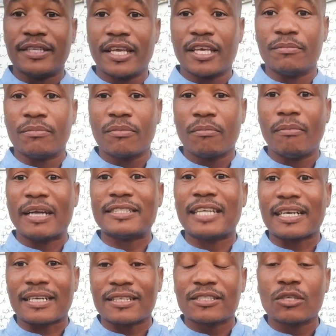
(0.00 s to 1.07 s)
name, but
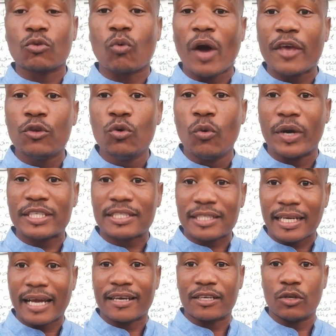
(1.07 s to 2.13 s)
the reason why you were
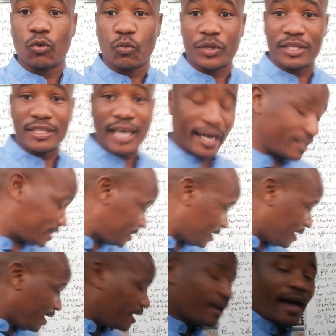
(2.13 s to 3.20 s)
struggling with that,
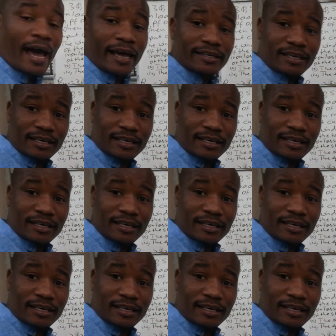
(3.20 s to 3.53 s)
I